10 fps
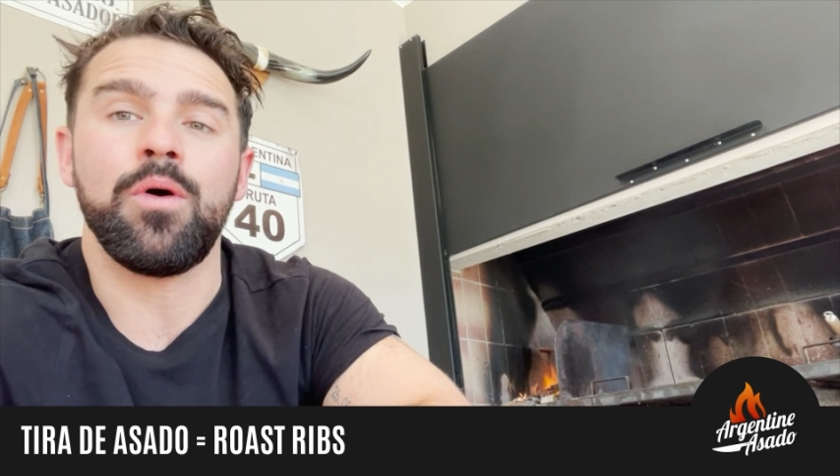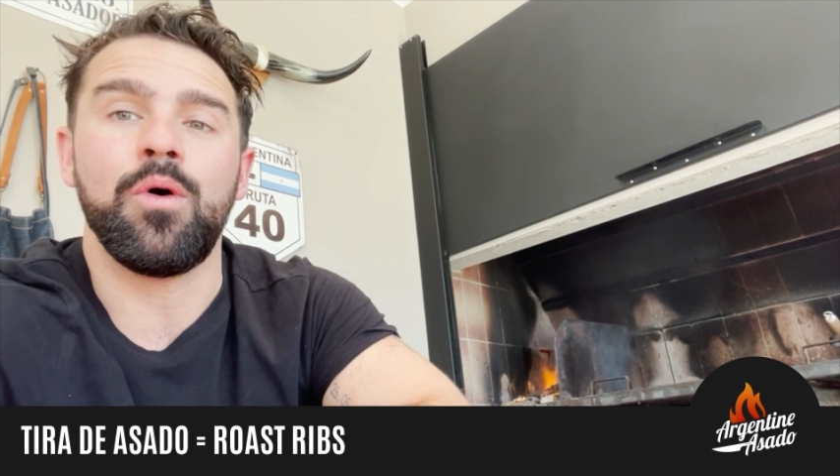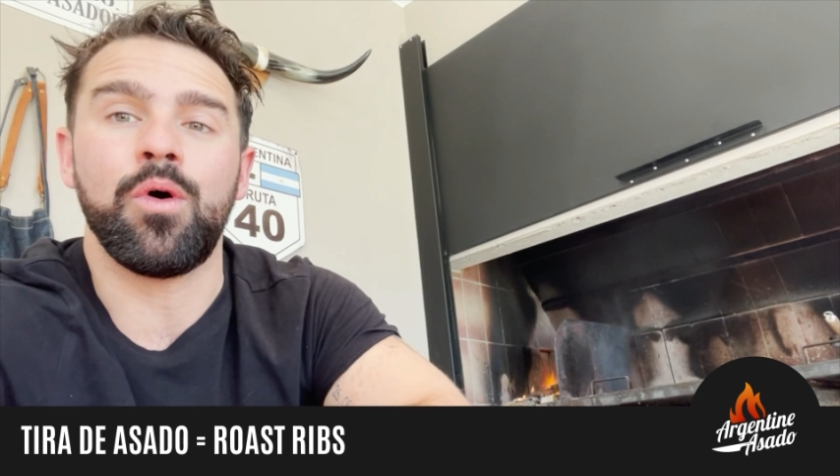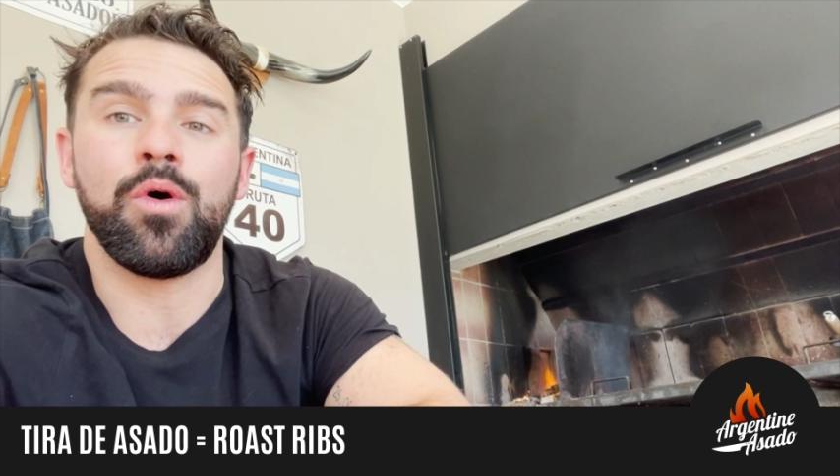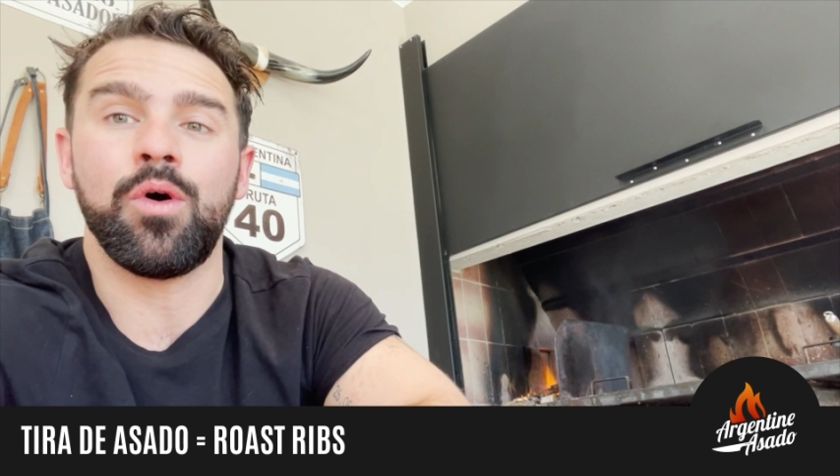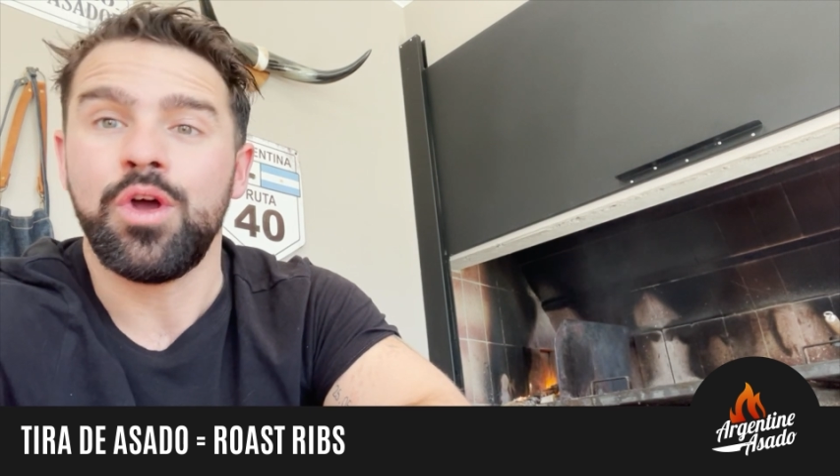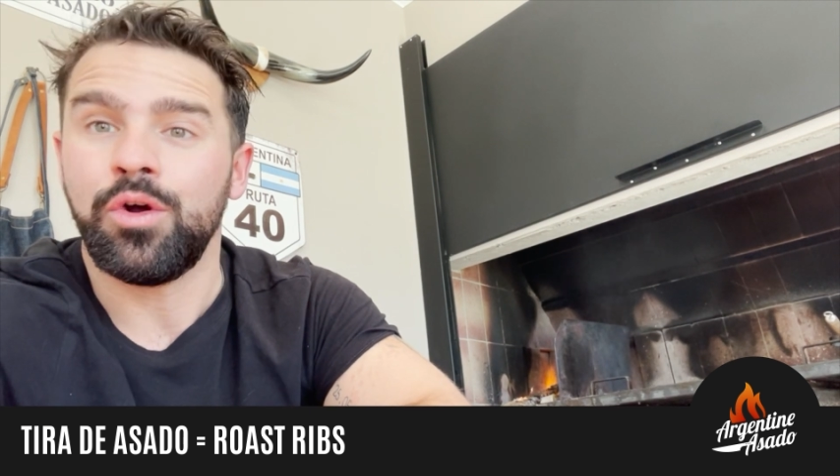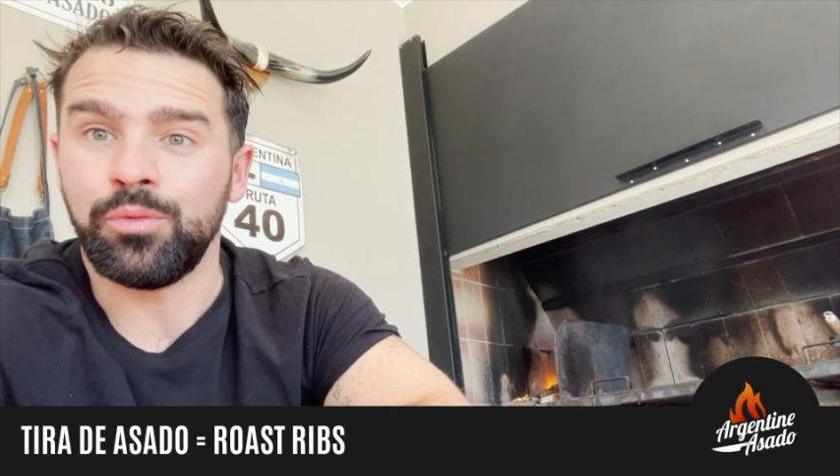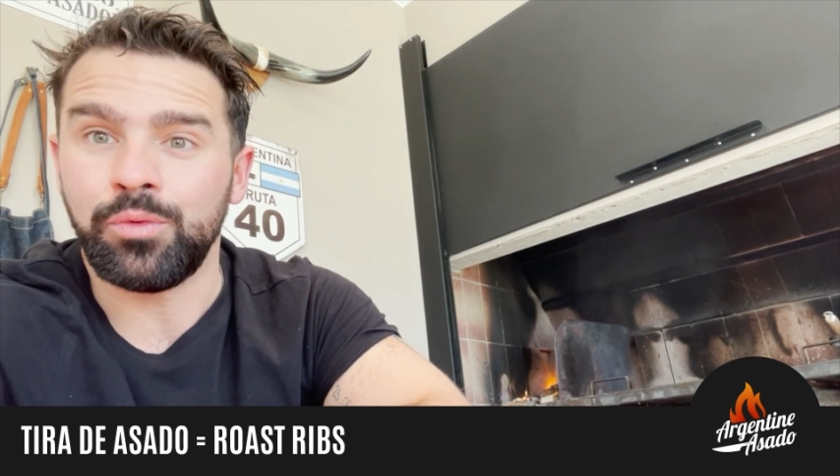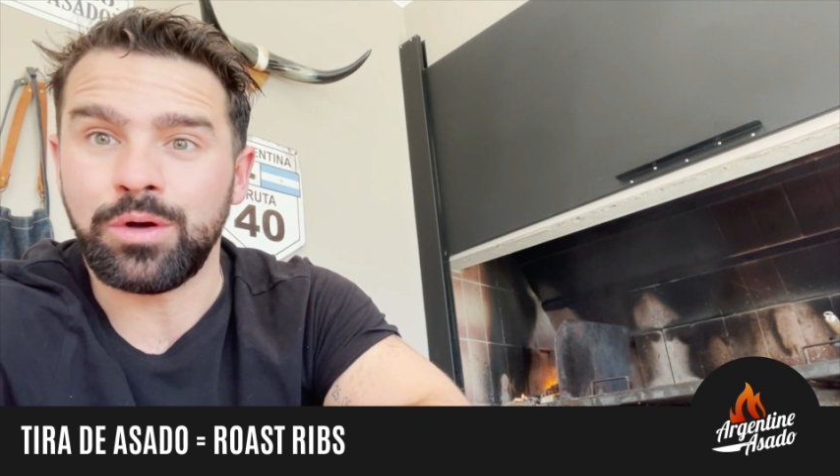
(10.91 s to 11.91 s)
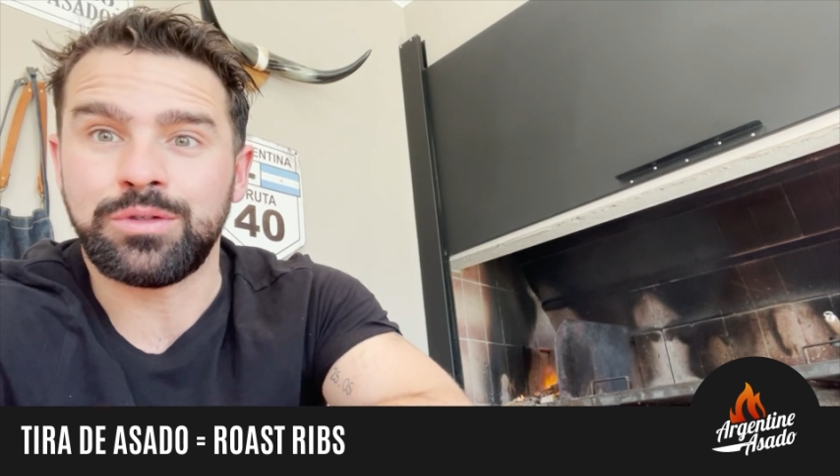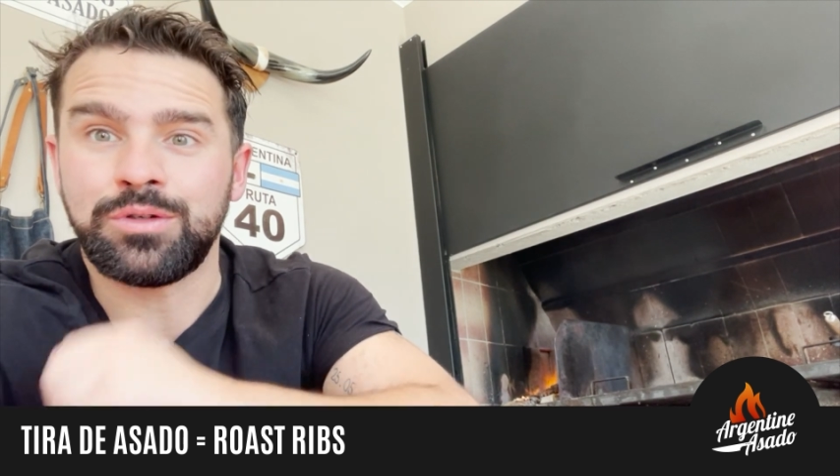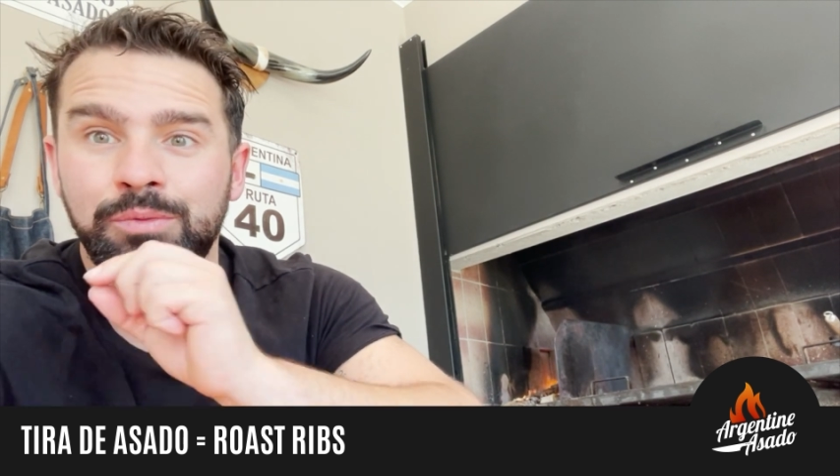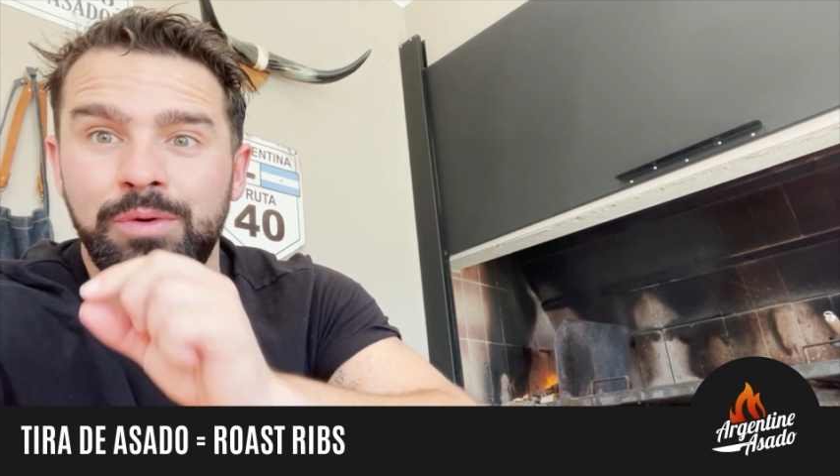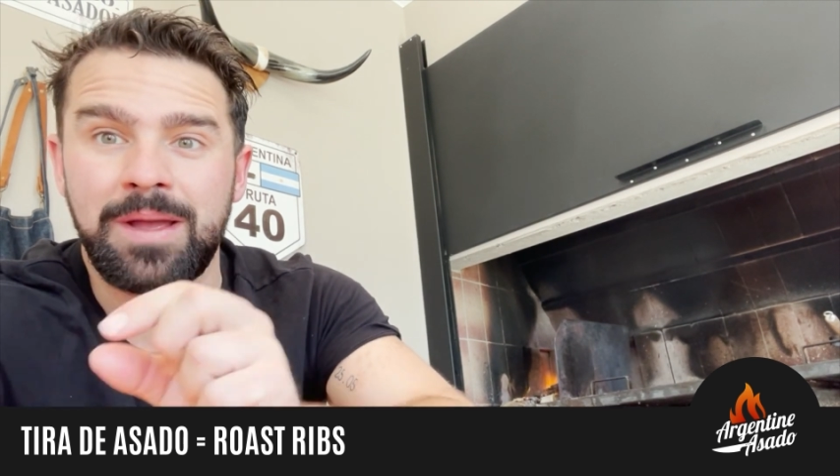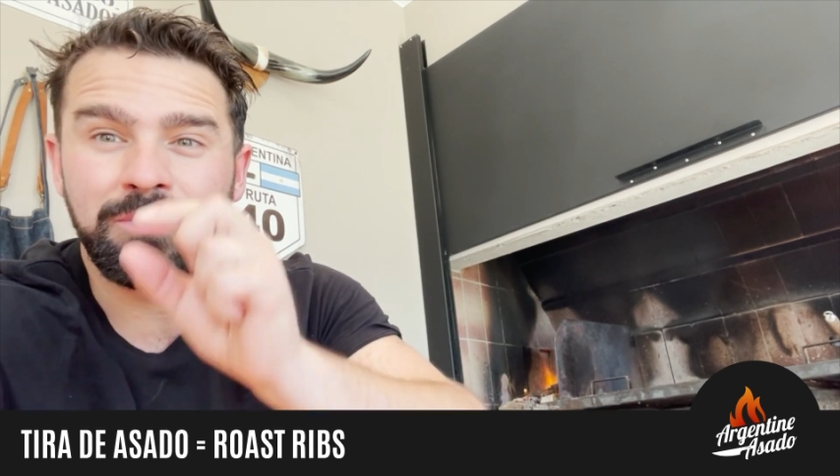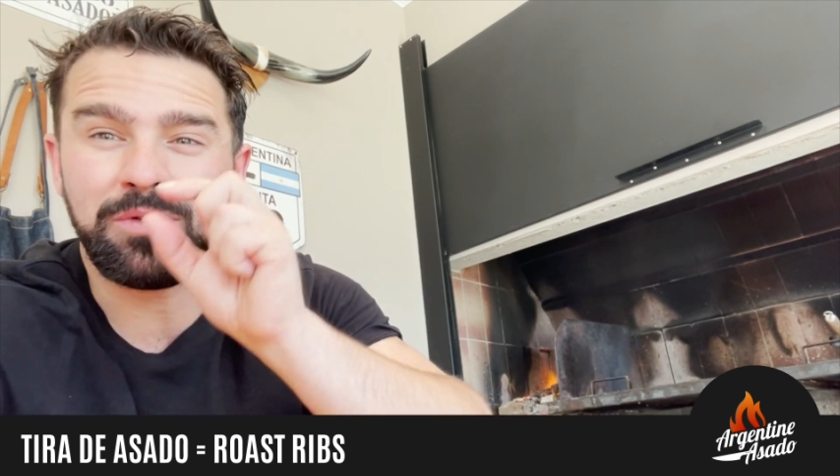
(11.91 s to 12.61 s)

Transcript: or roast rib.